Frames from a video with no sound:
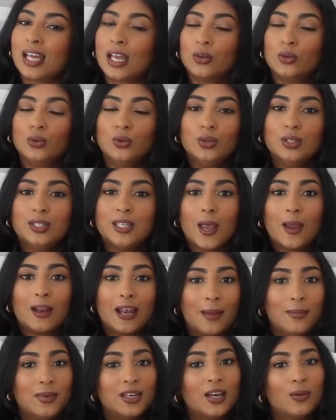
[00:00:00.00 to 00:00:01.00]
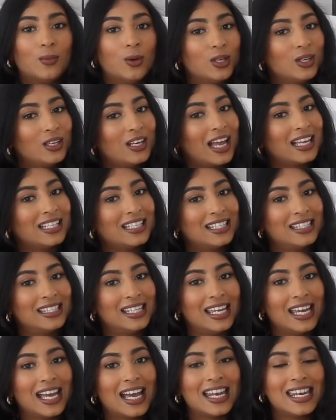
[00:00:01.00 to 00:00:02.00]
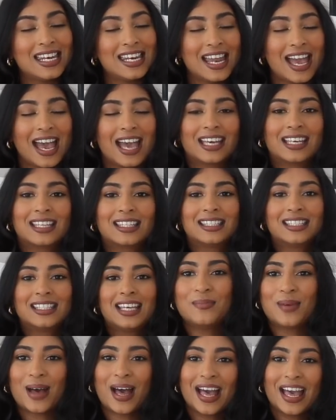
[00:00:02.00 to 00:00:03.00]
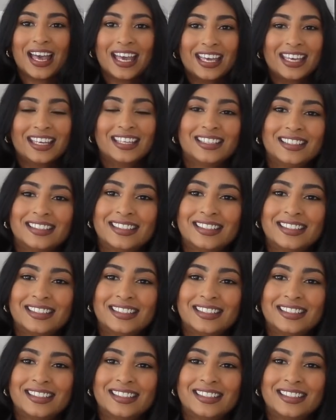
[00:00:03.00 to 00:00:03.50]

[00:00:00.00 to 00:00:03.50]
and also let me know what you'd like to see next. Bye!